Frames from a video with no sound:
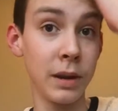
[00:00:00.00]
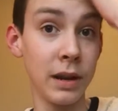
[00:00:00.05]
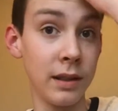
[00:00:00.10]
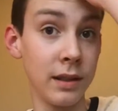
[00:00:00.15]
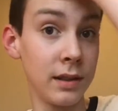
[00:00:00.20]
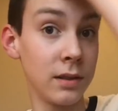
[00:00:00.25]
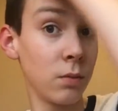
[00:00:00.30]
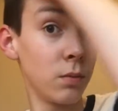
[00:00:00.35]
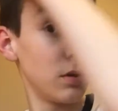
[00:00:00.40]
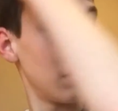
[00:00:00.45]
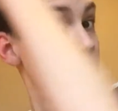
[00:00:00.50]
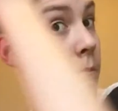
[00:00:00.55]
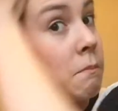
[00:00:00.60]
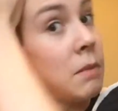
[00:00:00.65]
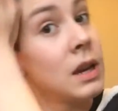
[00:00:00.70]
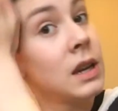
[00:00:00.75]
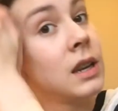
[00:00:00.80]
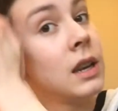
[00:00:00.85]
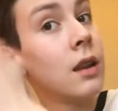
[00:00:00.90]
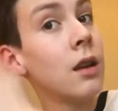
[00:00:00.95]
this was a
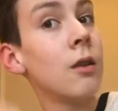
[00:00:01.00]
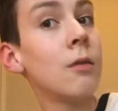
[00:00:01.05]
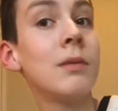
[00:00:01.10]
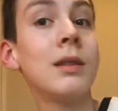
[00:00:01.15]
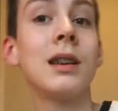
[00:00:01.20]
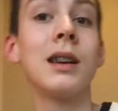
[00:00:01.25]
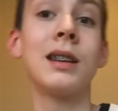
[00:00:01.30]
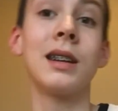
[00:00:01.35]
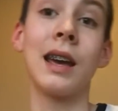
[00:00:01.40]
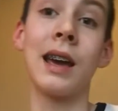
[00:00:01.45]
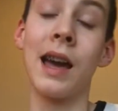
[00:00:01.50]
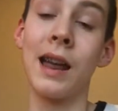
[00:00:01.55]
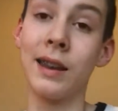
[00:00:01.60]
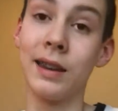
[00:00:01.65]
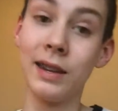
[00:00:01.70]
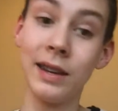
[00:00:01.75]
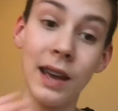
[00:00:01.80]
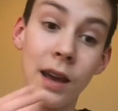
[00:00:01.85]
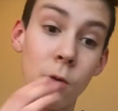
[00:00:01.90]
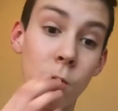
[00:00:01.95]
big deal because I had to
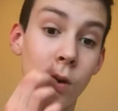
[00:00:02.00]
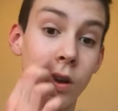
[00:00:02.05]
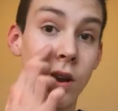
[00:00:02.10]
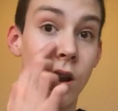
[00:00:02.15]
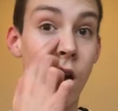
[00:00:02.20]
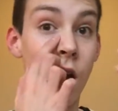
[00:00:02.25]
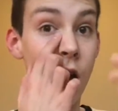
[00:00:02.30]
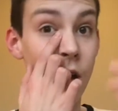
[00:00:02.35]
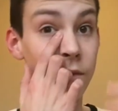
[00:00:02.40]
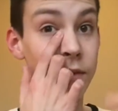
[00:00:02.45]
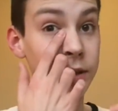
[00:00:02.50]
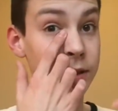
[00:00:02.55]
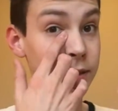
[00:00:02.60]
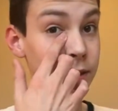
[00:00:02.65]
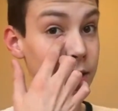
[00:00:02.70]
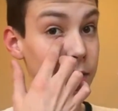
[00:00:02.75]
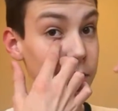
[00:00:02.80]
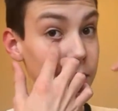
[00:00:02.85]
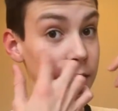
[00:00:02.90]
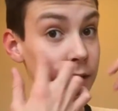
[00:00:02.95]
get one, obviously,
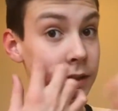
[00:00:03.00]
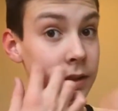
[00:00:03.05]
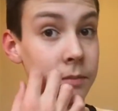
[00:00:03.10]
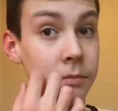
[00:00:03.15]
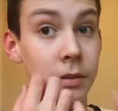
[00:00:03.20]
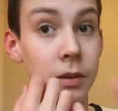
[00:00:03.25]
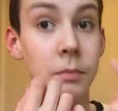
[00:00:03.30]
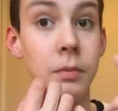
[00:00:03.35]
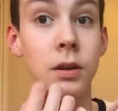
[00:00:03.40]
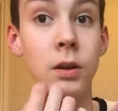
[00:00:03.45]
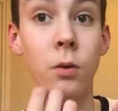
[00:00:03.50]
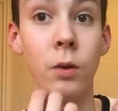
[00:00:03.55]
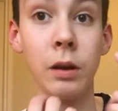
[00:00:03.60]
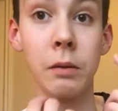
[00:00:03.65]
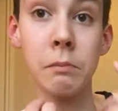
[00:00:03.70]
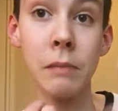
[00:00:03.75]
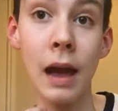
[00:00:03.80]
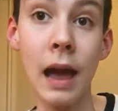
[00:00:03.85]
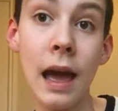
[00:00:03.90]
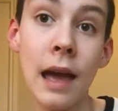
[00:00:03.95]
because I'm going to be doing
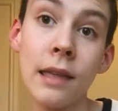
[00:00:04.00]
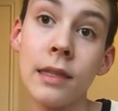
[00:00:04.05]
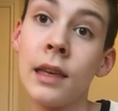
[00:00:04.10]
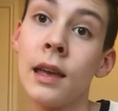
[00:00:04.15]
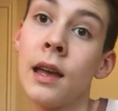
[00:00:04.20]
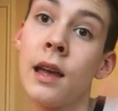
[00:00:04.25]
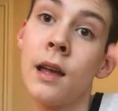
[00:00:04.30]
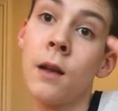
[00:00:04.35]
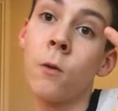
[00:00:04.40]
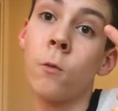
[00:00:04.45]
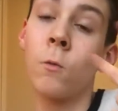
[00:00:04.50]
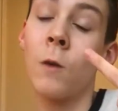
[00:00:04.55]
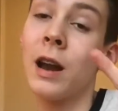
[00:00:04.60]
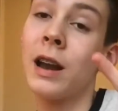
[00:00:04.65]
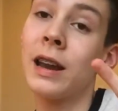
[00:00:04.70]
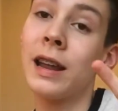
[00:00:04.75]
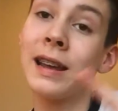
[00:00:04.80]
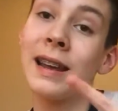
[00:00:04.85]
math, writing,